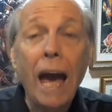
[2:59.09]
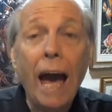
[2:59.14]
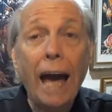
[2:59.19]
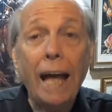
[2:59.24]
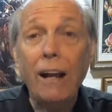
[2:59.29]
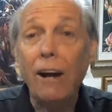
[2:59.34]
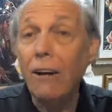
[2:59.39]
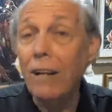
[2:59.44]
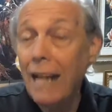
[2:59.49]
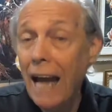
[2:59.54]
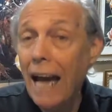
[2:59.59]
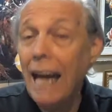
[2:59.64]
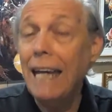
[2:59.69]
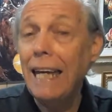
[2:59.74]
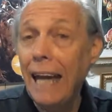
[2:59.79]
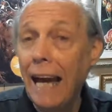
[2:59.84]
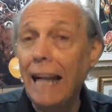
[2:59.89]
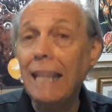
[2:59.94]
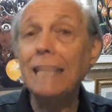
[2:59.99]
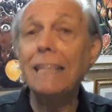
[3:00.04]
And
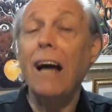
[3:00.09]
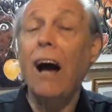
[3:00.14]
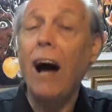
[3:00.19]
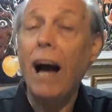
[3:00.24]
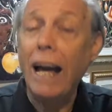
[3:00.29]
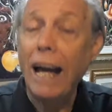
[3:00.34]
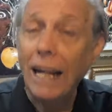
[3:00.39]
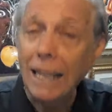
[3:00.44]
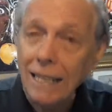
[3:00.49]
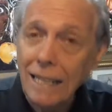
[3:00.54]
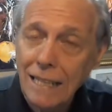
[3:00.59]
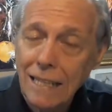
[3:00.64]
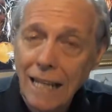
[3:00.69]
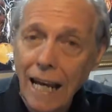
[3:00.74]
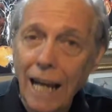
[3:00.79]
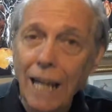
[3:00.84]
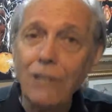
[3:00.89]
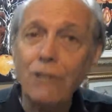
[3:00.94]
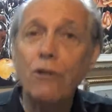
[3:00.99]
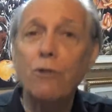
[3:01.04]
okay, yes, I
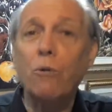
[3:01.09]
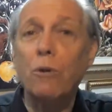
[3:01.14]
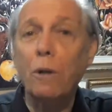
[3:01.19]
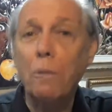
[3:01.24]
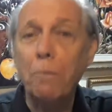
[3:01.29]
understand you want